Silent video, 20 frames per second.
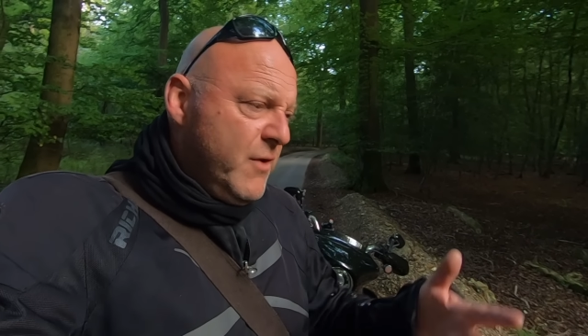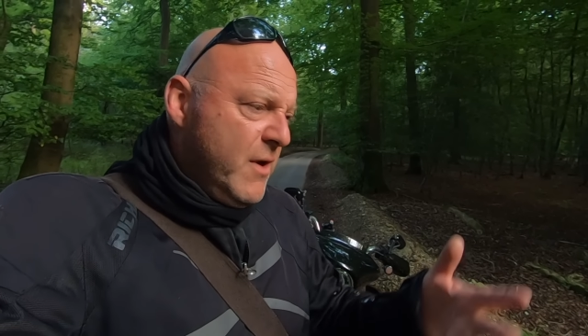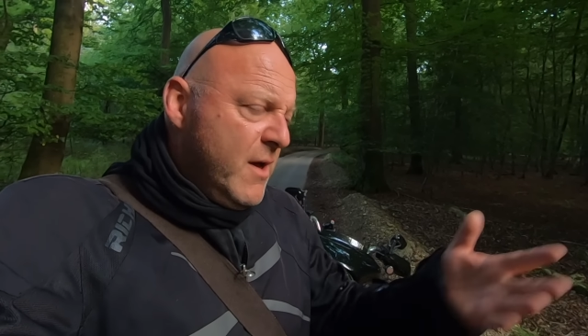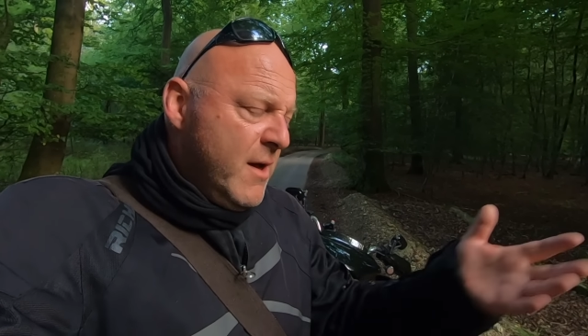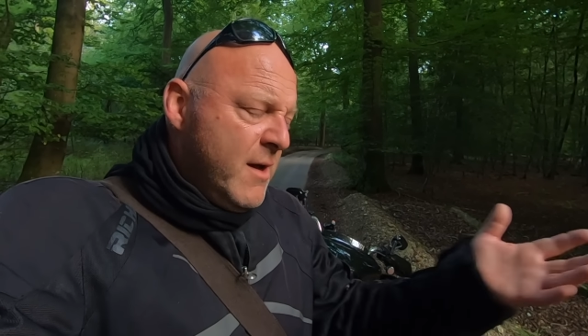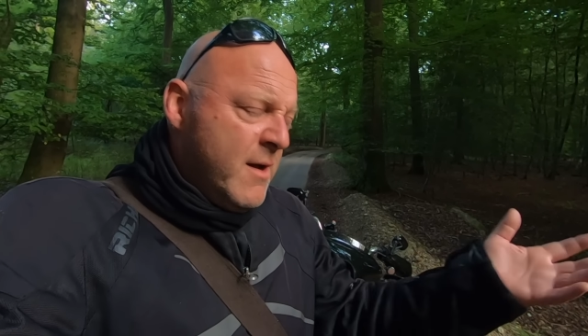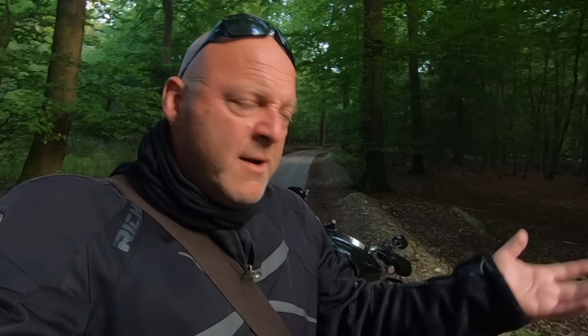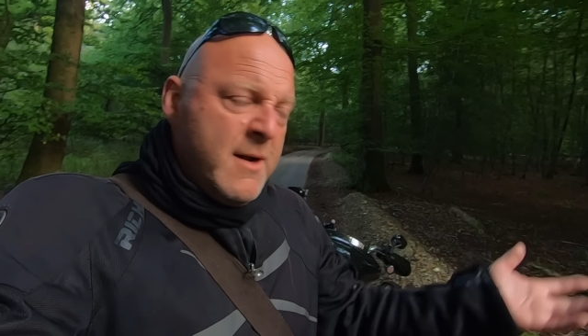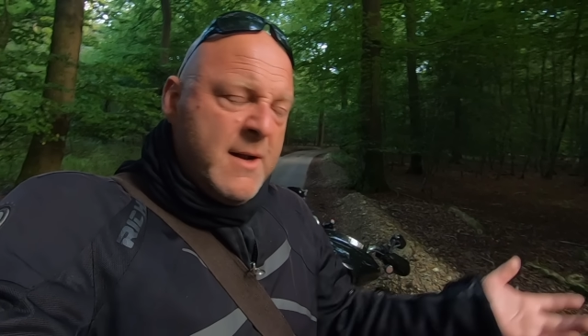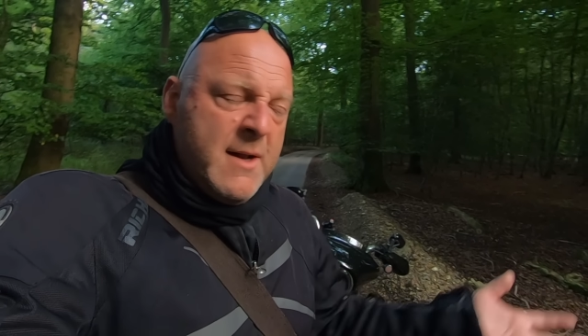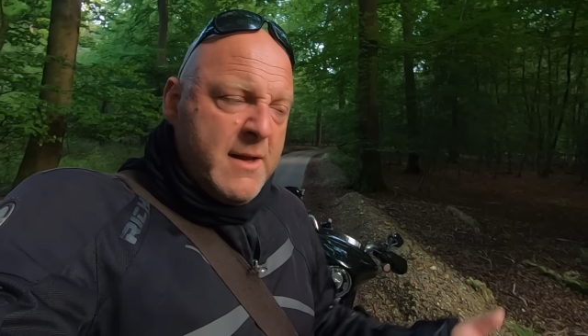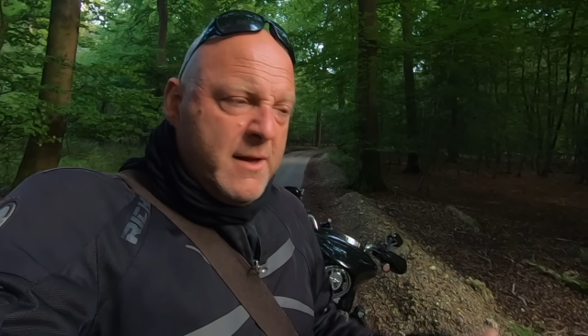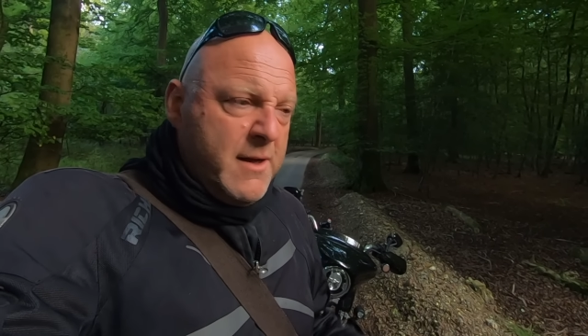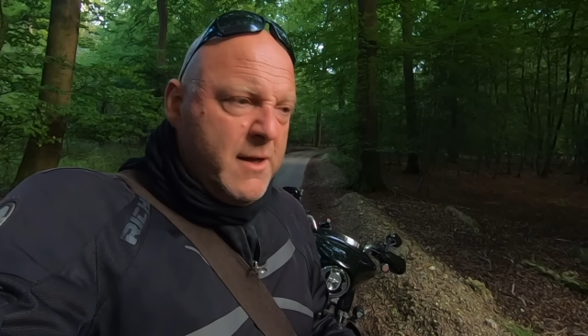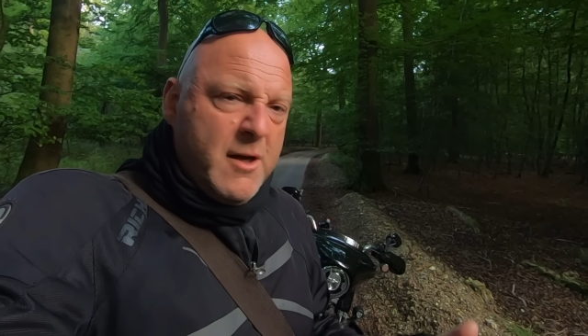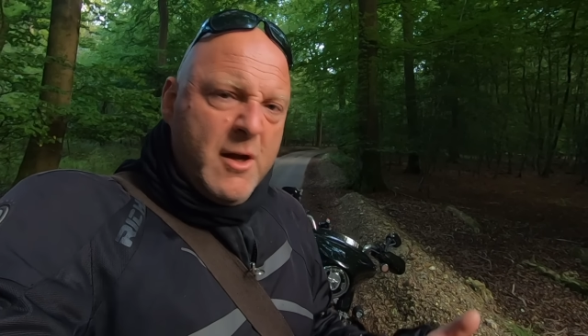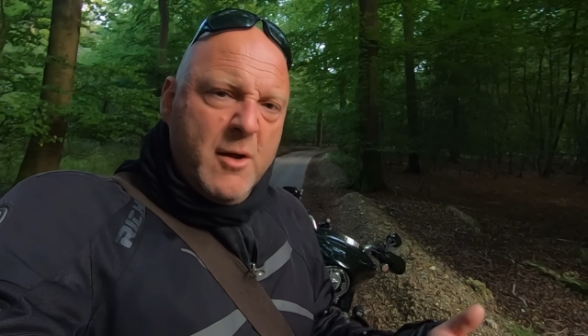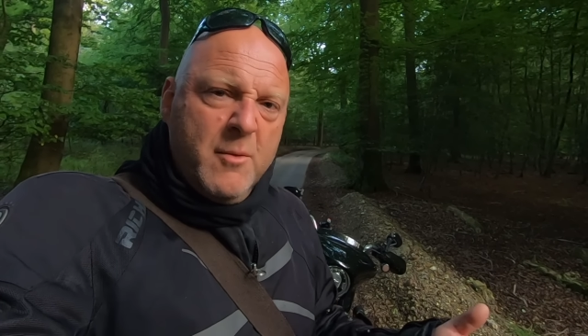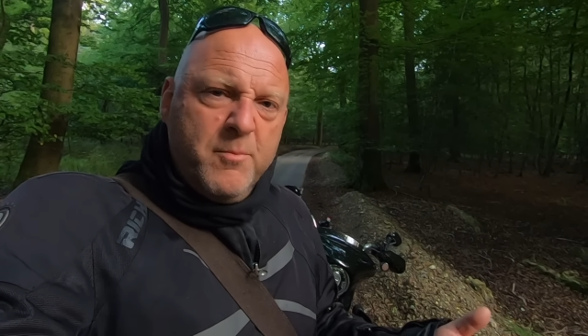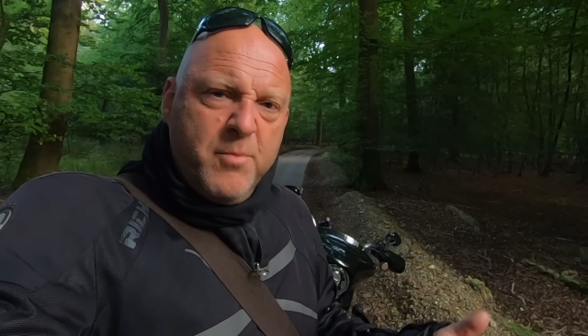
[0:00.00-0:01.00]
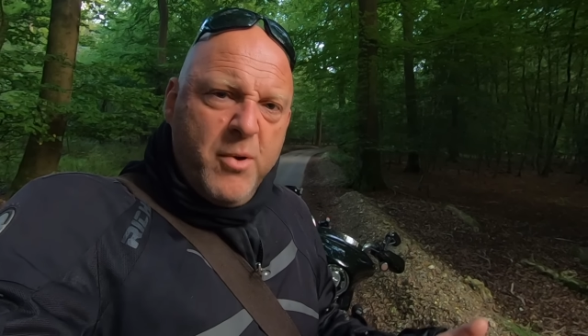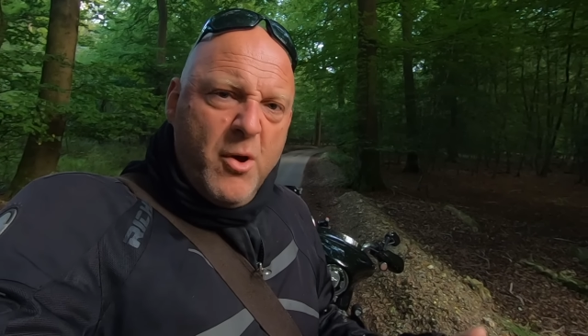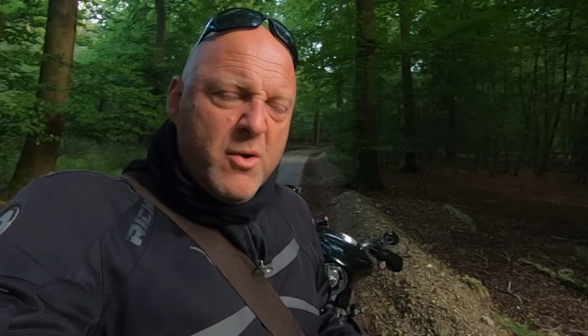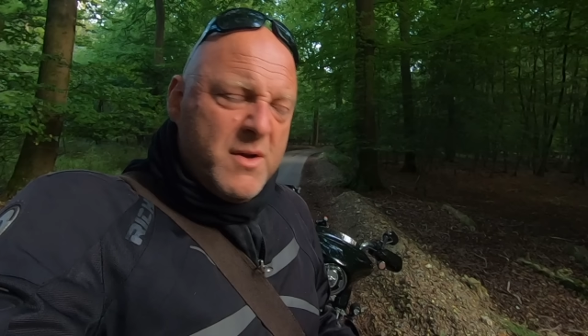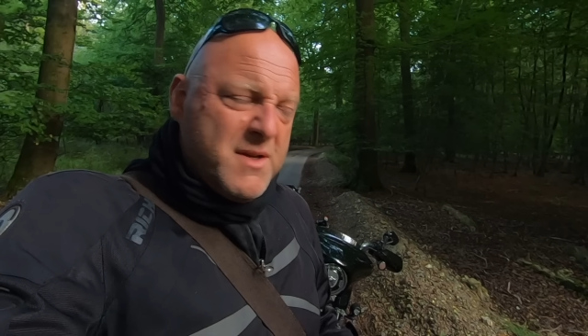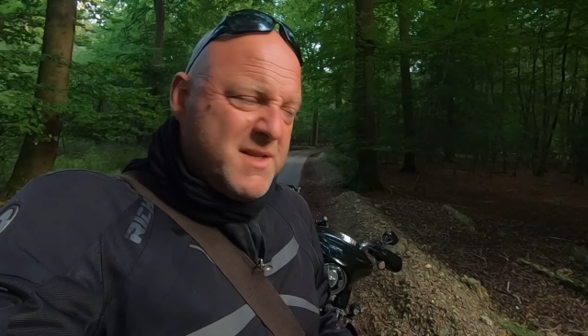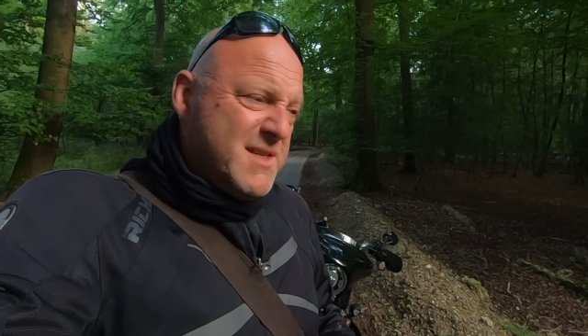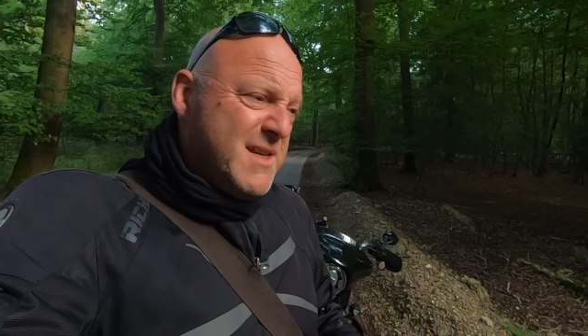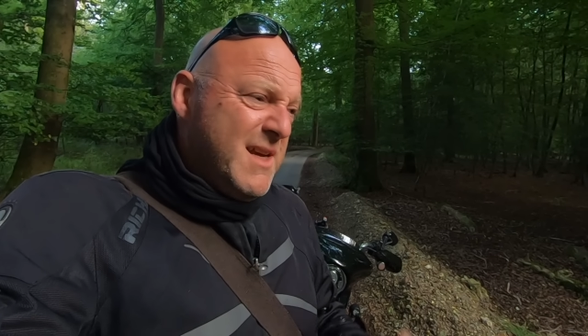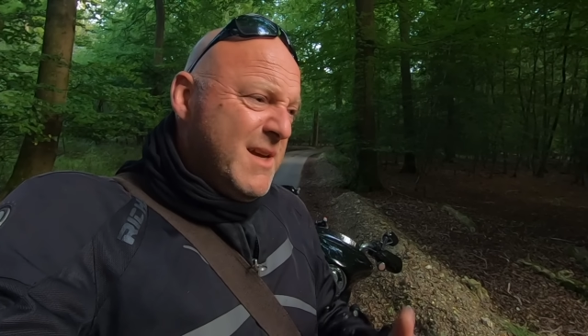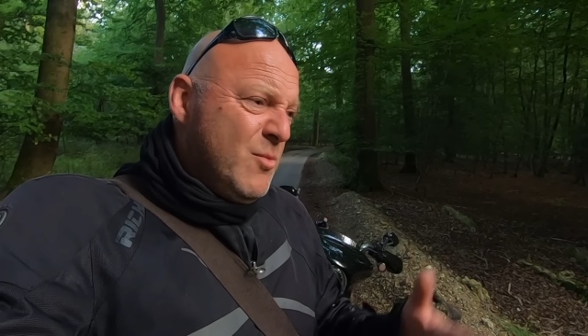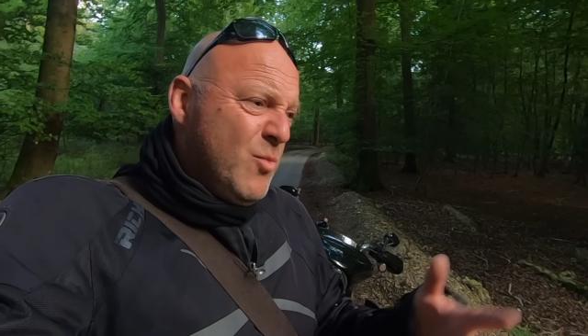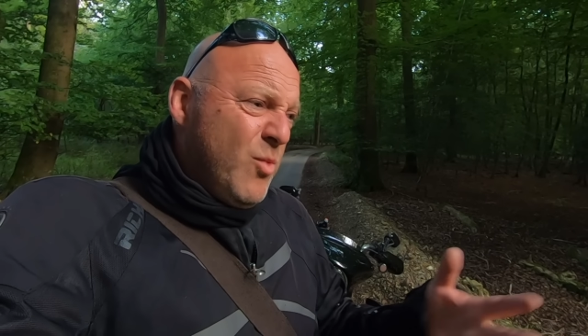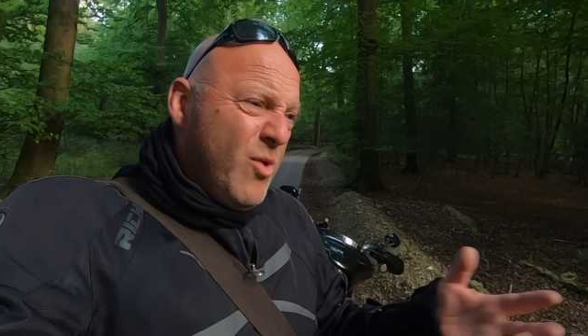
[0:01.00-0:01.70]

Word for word: uh, you know, policy?